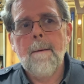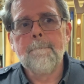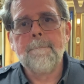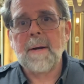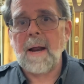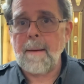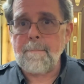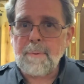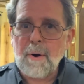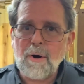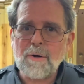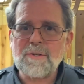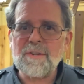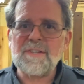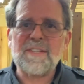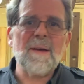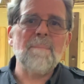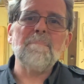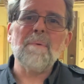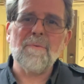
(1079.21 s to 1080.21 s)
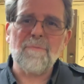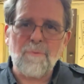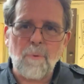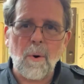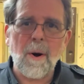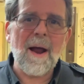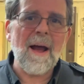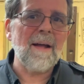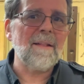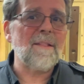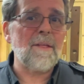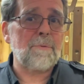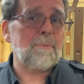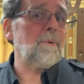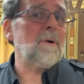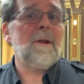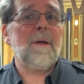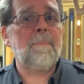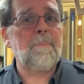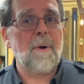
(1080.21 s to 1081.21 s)
But I purchased it before I had the
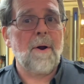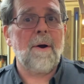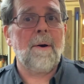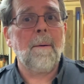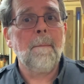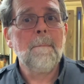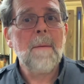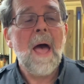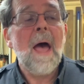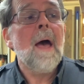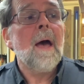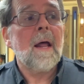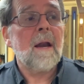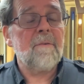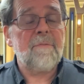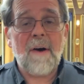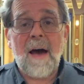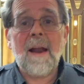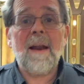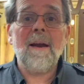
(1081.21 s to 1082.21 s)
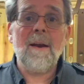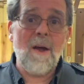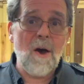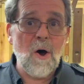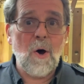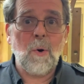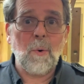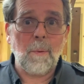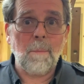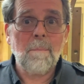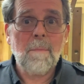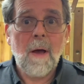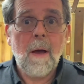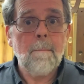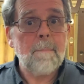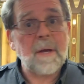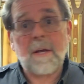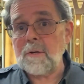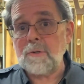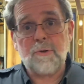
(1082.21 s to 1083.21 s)
3D printer. And if I'd have known,
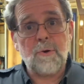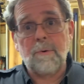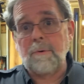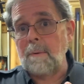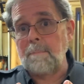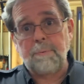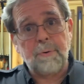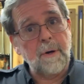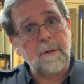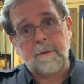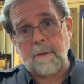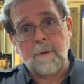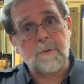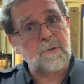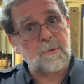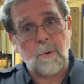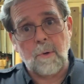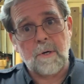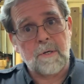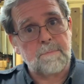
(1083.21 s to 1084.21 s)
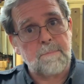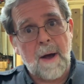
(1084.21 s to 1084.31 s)
because you can print those storage